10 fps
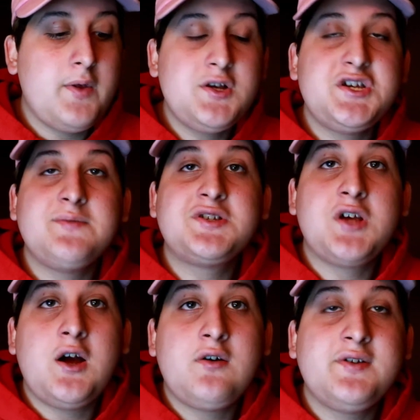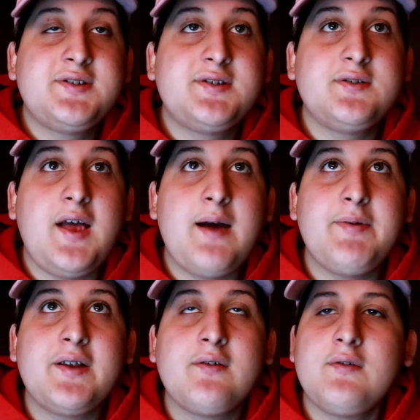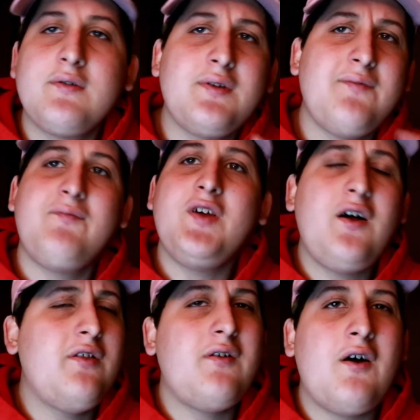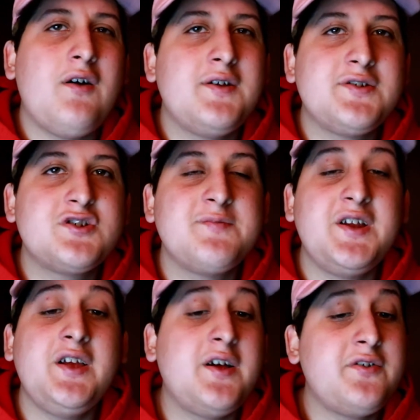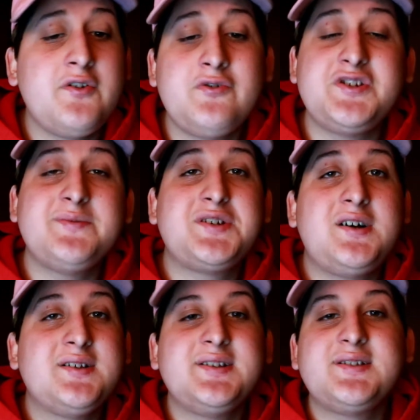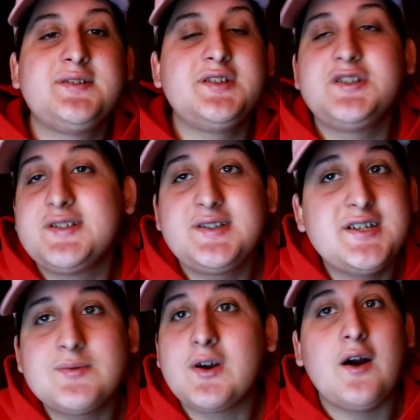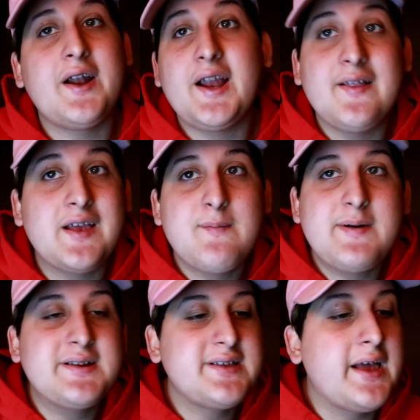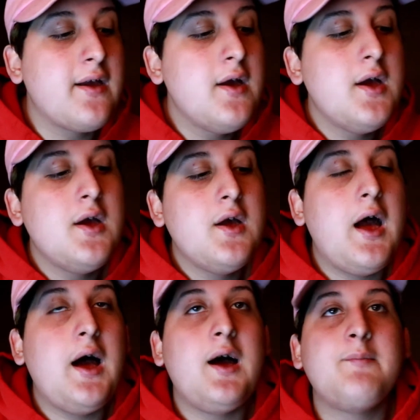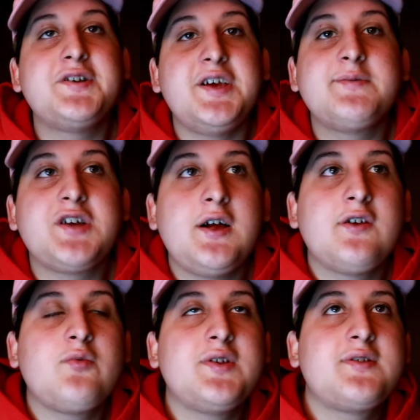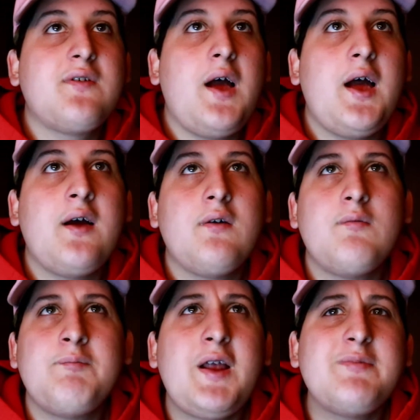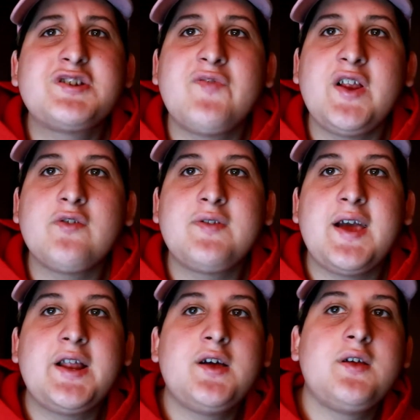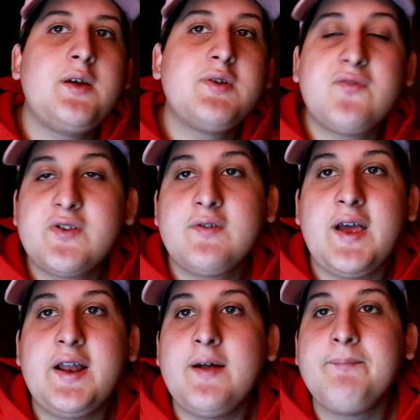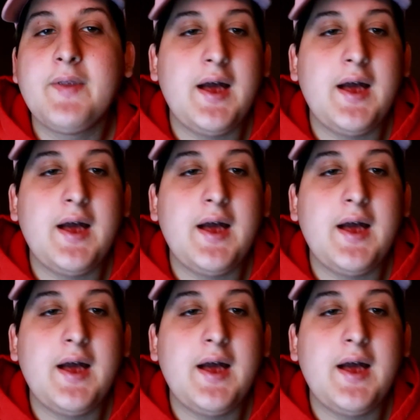James Charles happened, if y'all aren't on social media, y'all don't know who James Charles is, then just disregard anything I'm about to say. But James Charles was made a bunch of videos with Tana. He was friends with Tana.